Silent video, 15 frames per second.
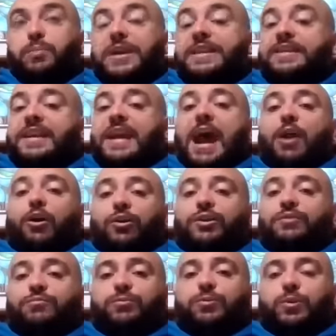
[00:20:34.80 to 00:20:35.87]
Pete Carroll
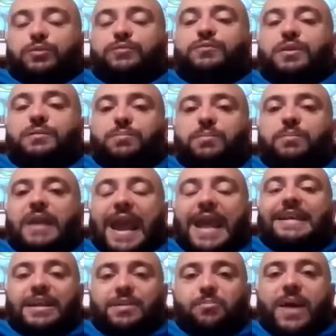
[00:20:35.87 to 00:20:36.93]
could look to
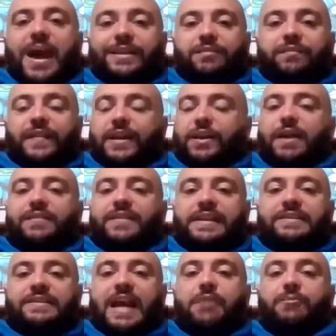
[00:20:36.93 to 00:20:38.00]
add an impact defender. I
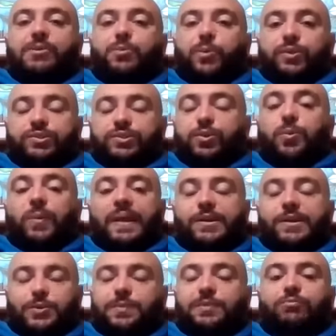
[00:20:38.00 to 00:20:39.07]
think Tyree Wilson or
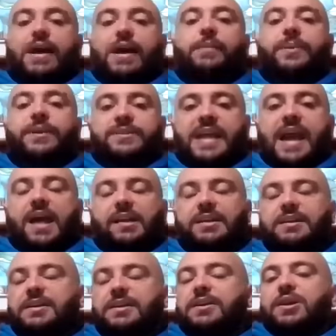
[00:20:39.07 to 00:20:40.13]
Williams should be right up his alley.
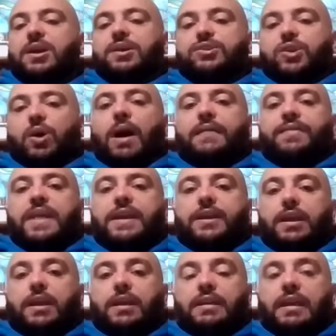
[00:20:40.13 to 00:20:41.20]
So I think
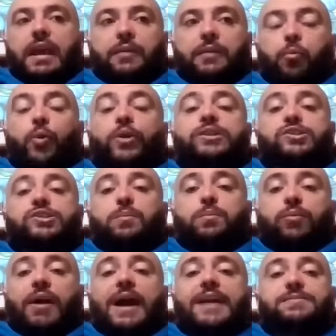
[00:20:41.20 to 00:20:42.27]
it wouldn't
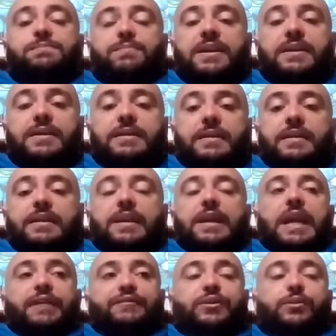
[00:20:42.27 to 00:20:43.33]
surprise me
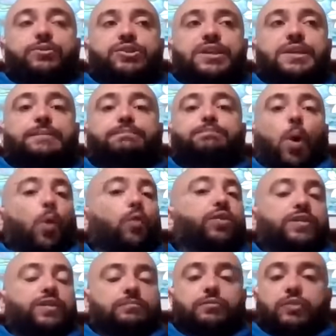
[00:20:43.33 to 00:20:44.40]
if you see both
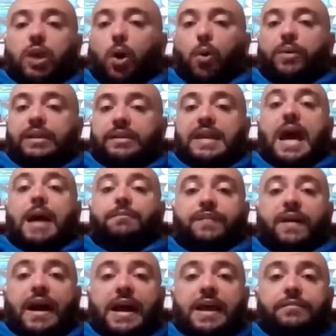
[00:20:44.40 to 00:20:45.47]
of them go in the top
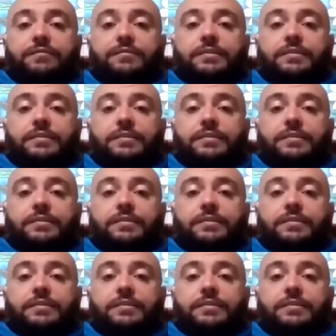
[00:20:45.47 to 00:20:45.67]
five.